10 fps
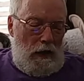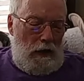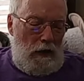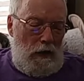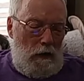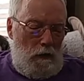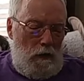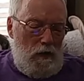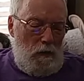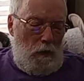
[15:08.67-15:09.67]
And here
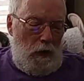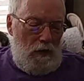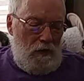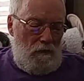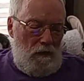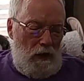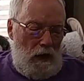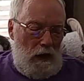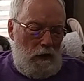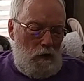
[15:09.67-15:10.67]
is a present that
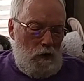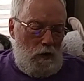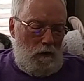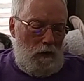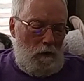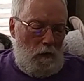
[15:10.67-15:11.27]
I, your servant,